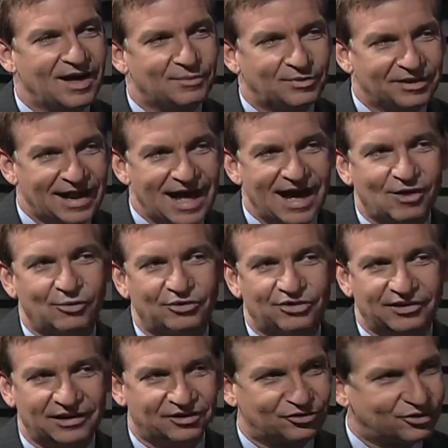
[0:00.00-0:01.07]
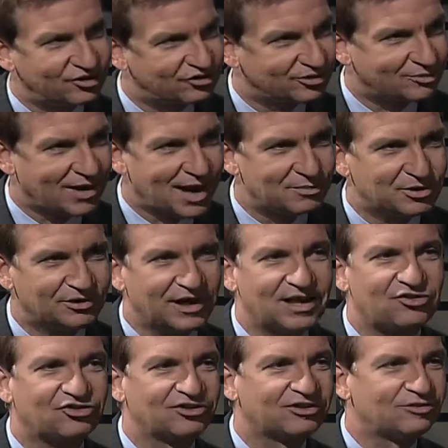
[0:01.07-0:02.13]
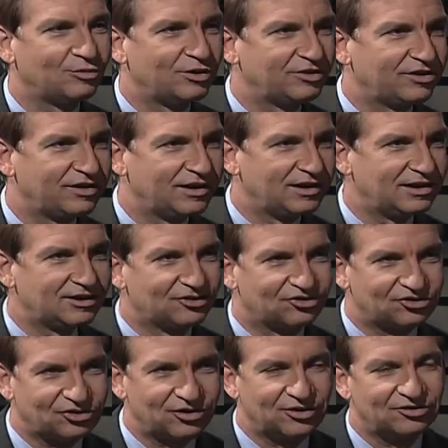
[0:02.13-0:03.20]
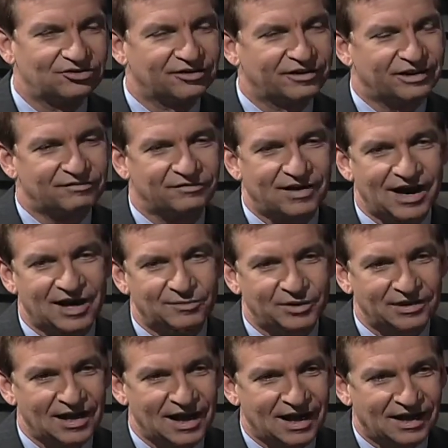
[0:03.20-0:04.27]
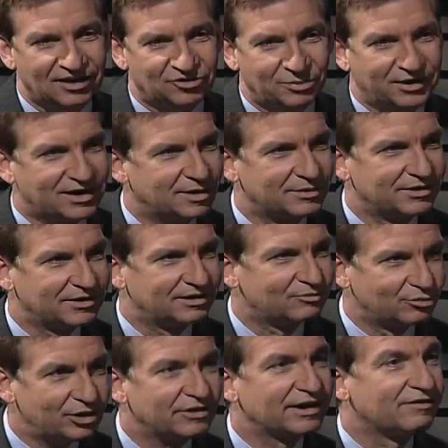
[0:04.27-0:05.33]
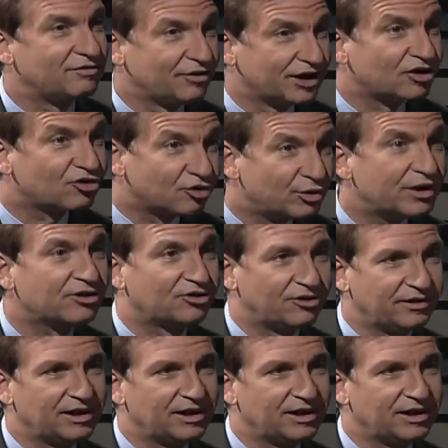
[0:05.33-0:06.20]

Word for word: But now with the increasing population, with the concerns of the environment, it's becoming really a very critical